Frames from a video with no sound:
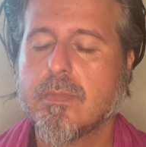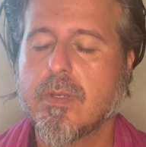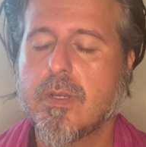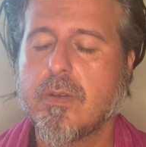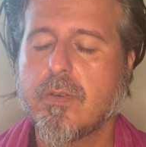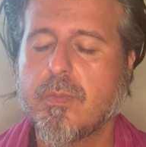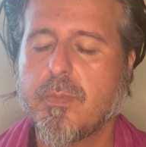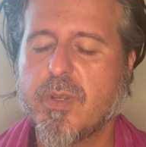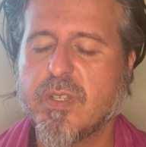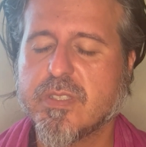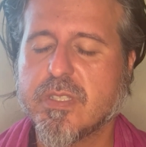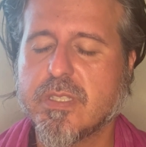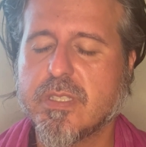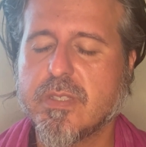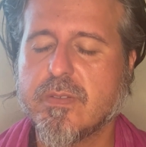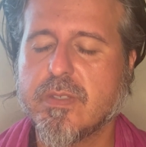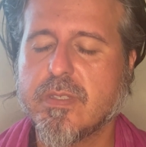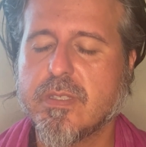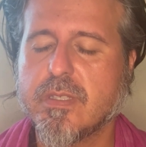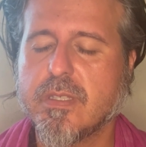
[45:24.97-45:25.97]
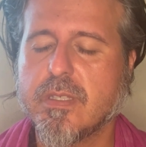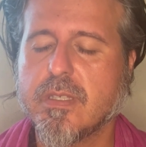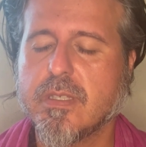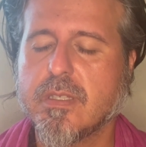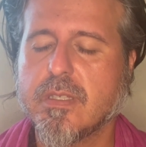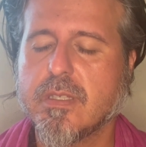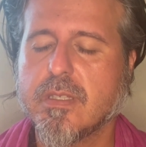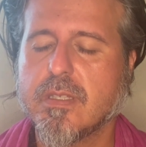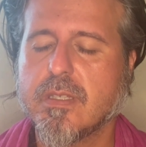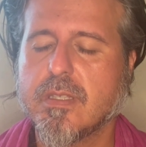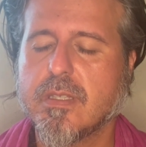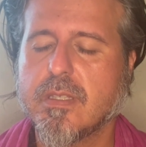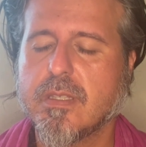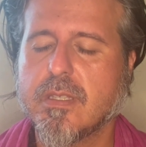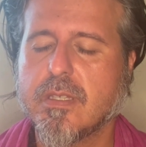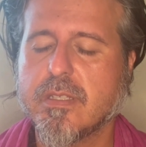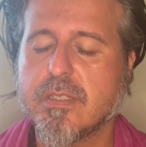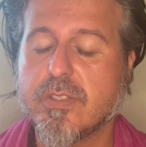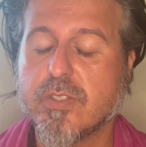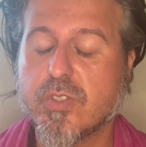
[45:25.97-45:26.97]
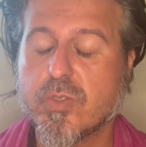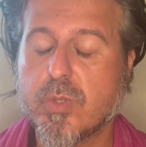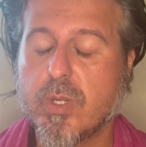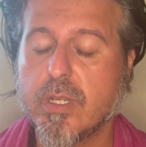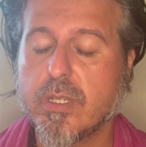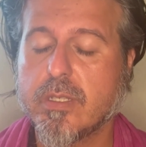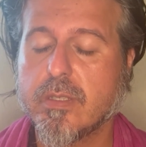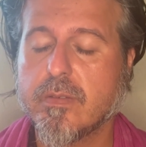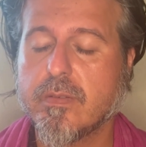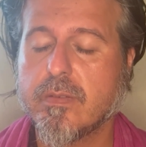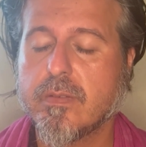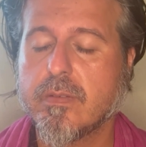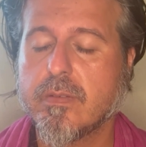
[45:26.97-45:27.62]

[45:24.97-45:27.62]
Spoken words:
of positivity that is destructive,